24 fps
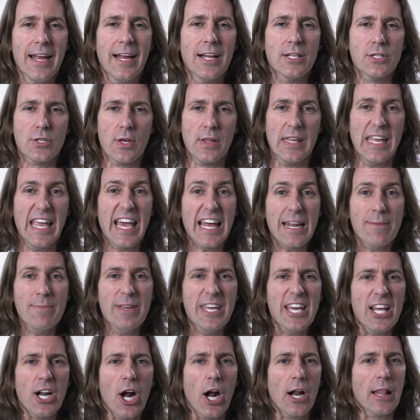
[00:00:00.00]
So the
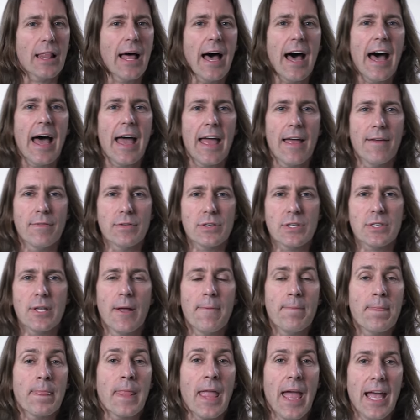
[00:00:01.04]
enemy in our lives
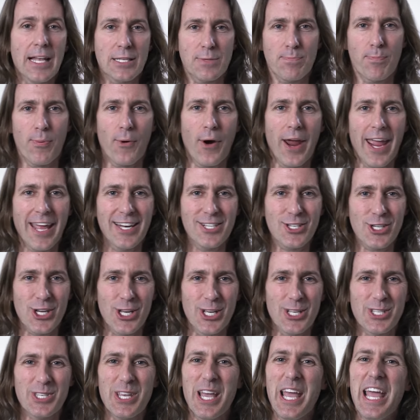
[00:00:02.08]
as
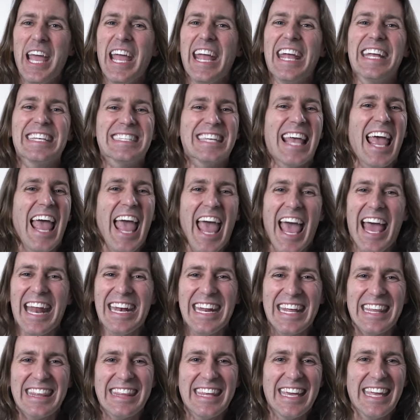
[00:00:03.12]
branches is
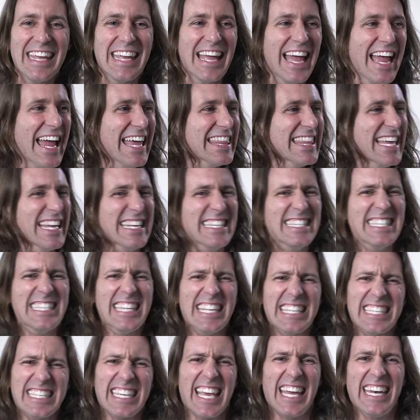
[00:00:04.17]
anything that
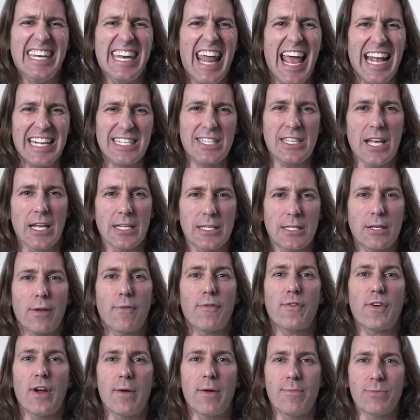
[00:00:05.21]
disconnects us
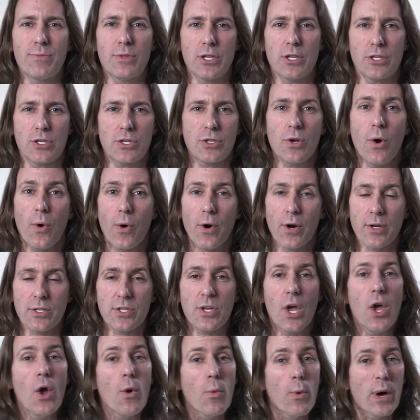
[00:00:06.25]
from the source.
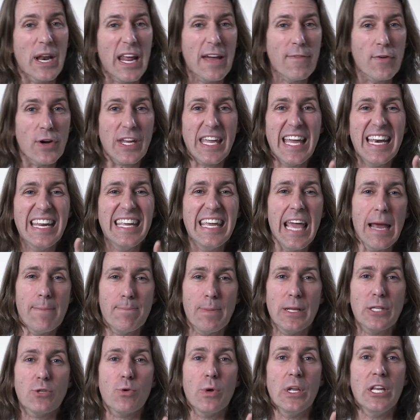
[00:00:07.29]
Whatever can get
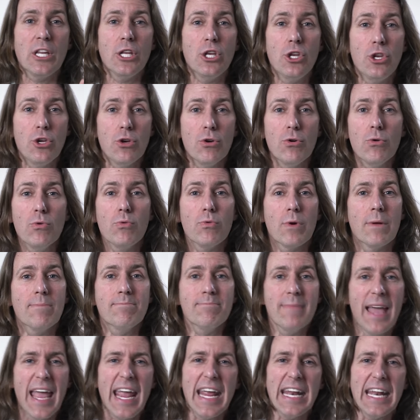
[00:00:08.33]
between you
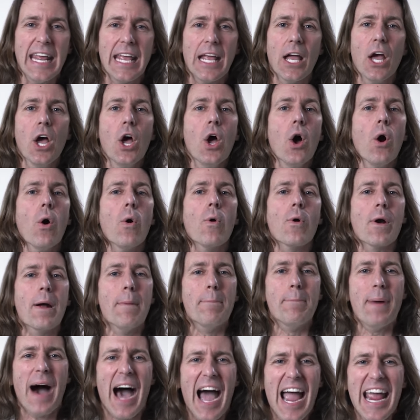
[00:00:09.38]
remaining or
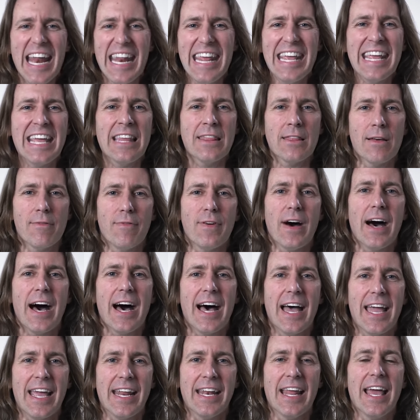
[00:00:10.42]
abiding in the
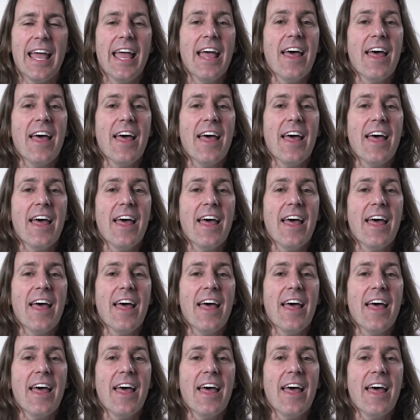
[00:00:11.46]
vine,